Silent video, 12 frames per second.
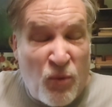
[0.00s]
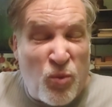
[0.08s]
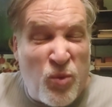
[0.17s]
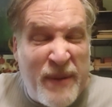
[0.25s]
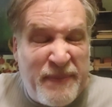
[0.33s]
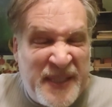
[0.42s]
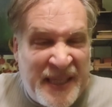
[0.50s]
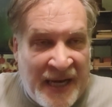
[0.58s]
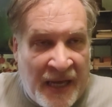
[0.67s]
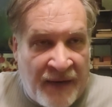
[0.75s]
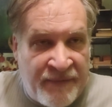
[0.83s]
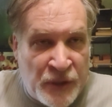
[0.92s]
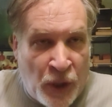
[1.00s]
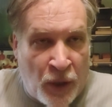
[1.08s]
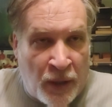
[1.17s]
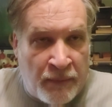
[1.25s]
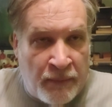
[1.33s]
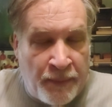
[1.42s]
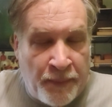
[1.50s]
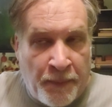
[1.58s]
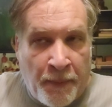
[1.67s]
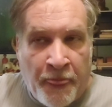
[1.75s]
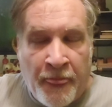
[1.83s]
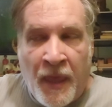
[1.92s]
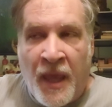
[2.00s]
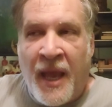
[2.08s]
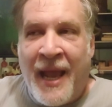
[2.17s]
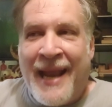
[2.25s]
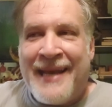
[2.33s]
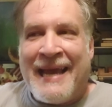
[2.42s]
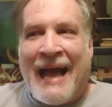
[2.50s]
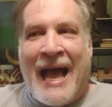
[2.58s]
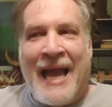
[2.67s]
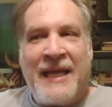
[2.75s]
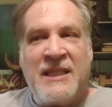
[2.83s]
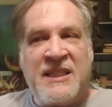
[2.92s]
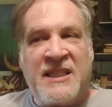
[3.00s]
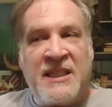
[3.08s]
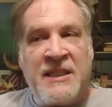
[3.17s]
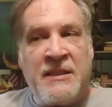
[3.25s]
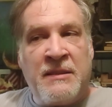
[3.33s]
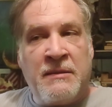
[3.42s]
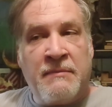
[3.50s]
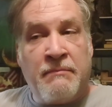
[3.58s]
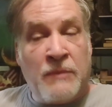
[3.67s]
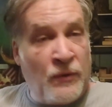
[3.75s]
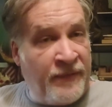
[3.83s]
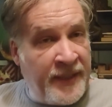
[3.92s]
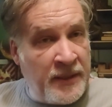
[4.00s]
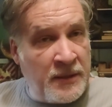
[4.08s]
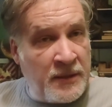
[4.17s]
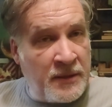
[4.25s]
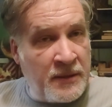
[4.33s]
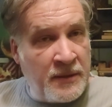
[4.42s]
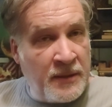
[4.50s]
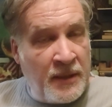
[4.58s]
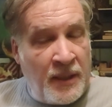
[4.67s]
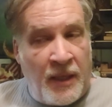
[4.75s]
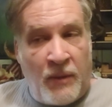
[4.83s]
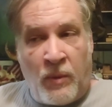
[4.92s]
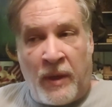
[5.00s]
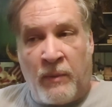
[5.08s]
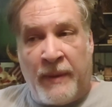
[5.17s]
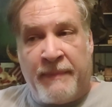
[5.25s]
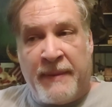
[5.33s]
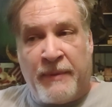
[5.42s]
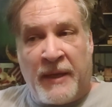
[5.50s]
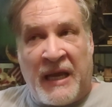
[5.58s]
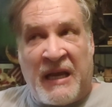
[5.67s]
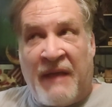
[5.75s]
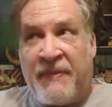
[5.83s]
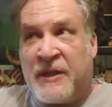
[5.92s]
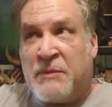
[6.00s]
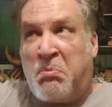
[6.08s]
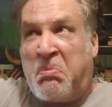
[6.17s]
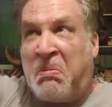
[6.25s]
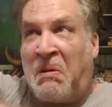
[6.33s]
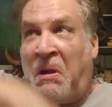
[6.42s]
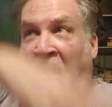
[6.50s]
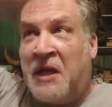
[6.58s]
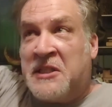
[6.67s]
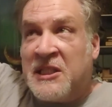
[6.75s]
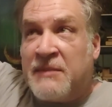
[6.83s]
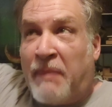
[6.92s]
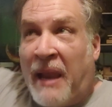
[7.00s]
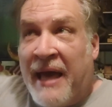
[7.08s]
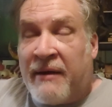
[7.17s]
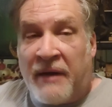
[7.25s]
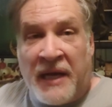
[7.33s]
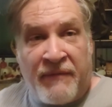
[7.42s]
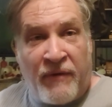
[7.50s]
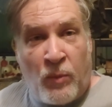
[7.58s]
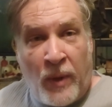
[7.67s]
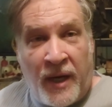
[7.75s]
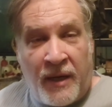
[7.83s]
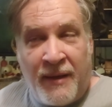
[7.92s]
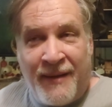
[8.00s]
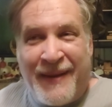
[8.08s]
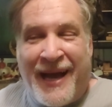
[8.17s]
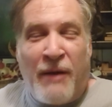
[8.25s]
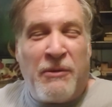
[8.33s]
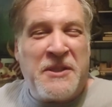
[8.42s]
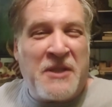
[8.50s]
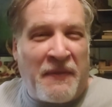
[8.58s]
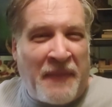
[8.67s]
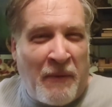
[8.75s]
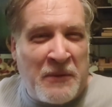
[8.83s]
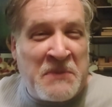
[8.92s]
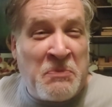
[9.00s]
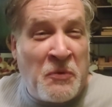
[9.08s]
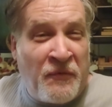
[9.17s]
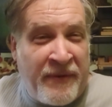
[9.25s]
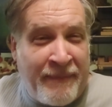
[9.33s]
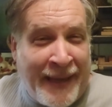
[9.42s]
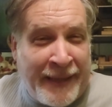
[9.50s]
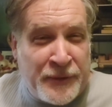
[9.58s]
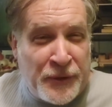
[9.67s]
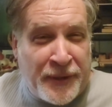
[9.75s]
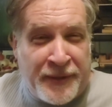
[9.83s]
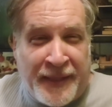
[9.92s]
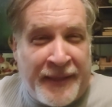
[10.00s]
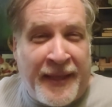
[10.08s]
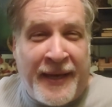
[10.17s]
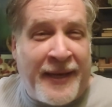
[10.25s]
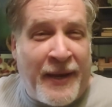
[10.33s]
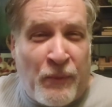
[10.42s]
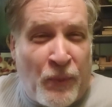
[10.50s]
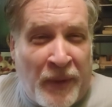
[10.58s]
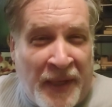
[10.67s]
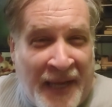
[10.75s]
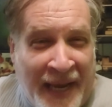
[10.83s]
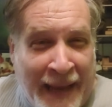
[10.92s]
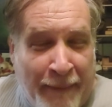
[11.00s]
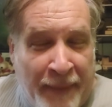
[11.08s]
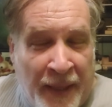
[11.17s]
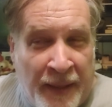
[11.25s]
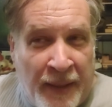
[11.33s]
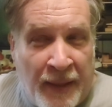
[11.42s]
Rips it out of his arm. Now, I had seen movies where when people get cut, there's blood splattering everywhere. I always thought that was movie magic, that didn't really happen.